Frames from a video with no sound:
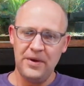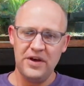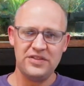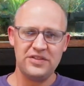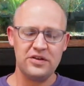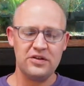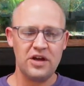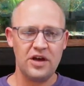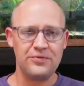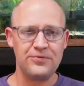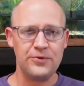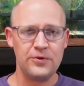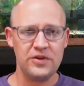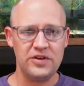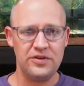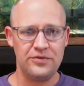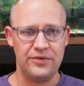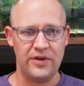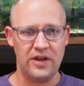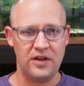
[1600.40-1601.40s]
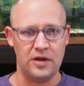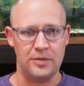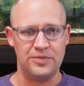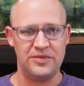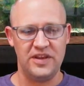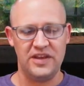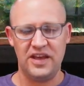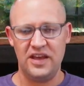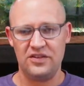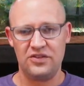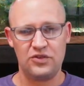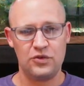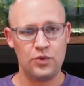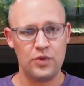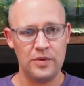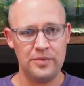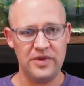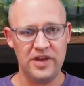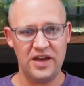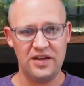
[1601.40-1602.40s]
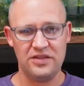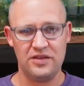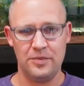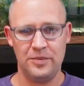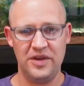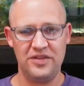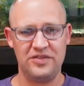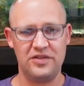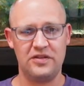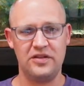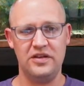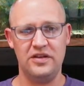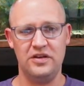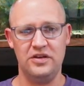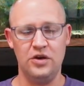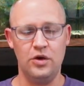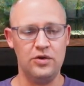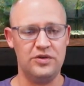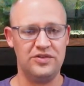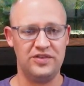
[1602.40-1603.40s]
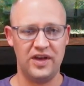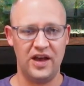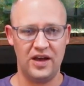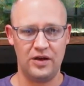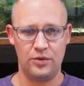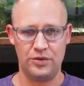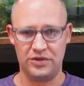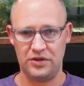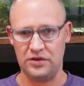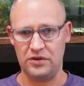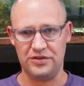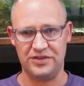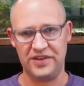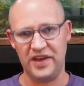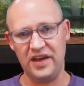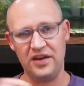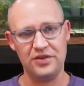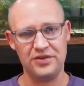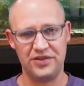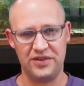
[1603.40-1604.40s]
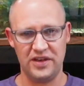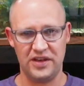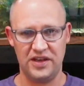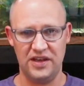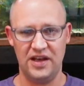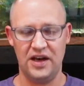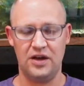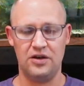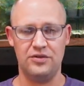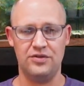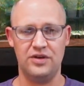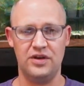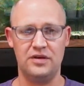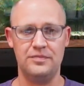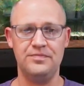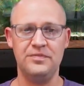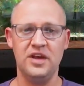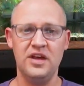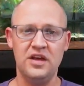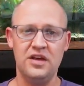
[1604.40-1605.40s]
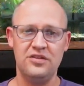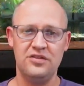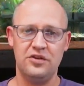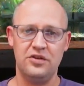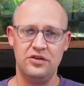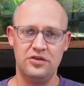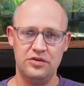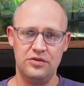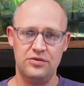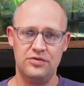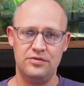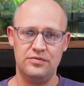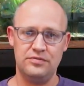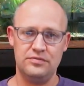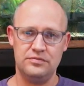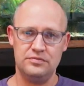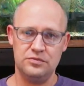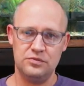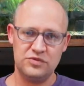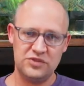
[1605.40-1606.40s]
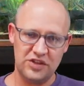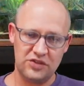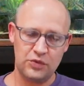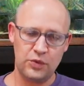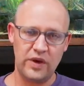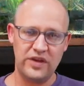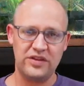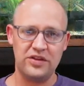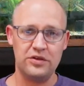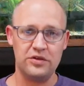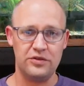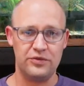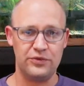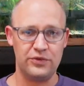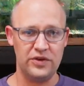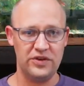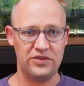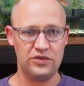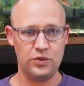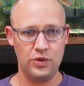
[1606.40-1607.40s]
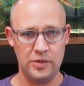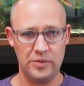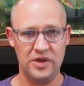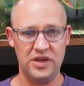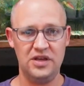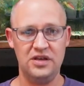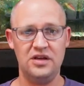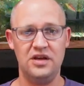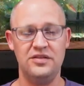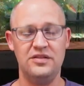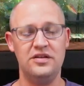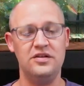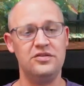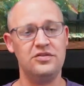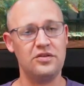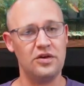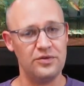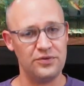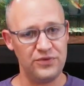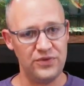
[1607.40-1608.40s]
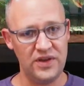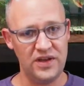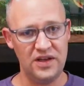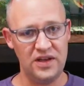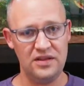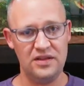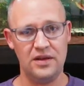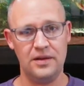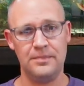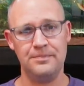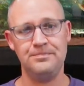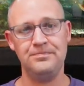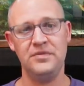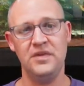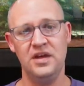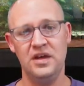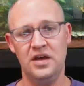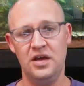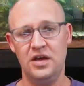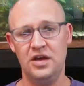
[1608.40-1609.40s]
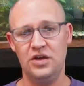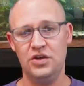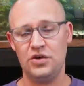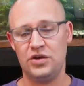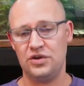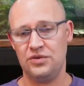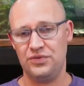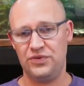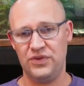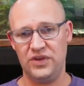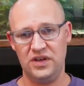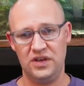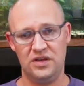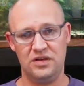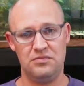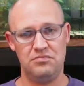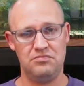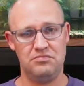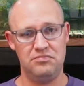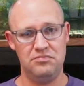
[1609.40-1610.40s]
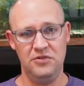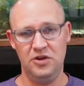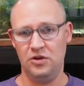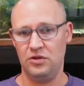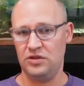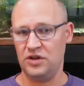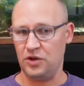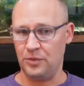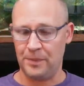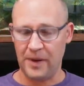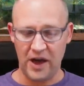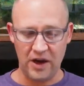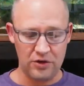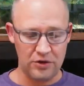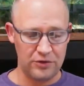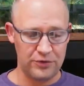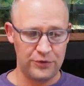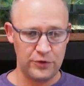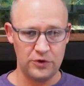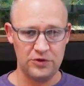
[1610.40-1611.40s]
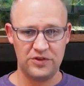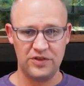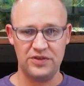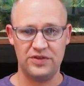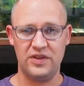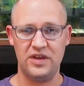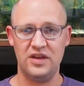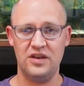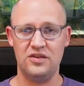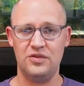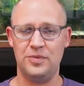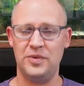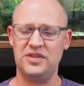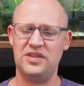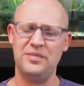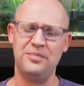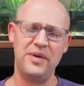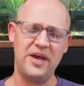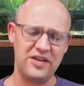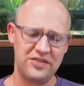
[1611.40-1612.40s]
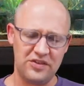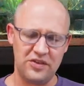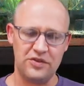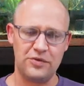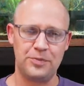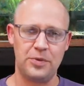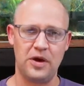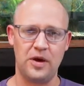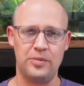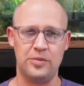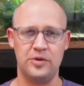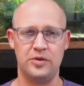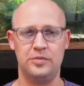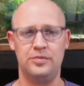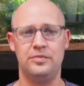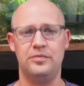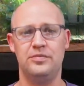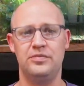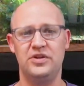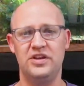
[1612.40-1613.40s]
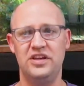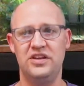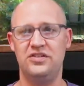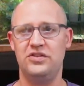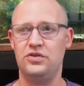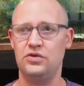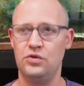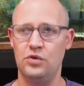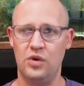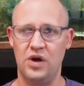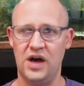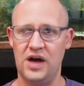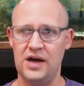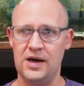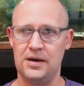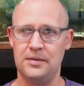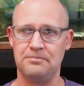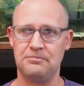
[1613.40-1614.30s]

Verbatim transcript: but they're not fully developed. They can't swim yet. They're basically a yolk sac with a little tail sticking out of it. So you just wait till they're free swimming, and then you start feeding them. You can feed, you know, little powdered foods and things, but the best is probably to